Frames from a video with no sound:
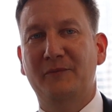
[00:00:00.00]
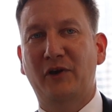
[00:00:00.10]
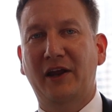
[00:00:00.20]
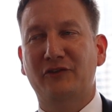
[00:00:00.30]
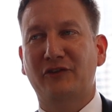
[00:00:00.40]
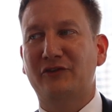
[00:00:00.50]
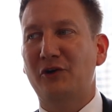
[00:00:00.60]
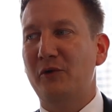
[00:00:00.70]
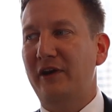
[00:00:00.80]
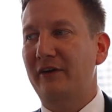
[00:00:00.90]
You cannot just
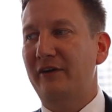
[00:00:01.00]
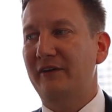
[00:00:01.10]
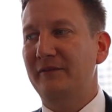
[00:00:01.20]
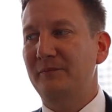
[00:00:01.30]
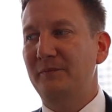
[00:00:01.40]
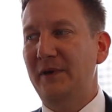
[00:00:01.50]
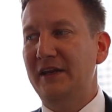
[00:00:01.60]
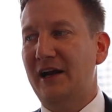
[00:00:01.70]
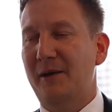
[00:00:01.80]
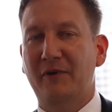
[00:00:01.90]
go here,
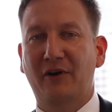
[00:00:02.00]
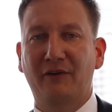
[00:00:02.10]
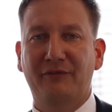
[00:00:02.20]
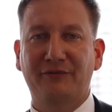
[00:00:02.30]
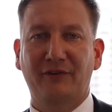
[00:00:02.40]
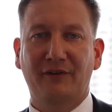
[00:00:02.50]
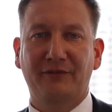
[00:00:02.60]
meet a couple of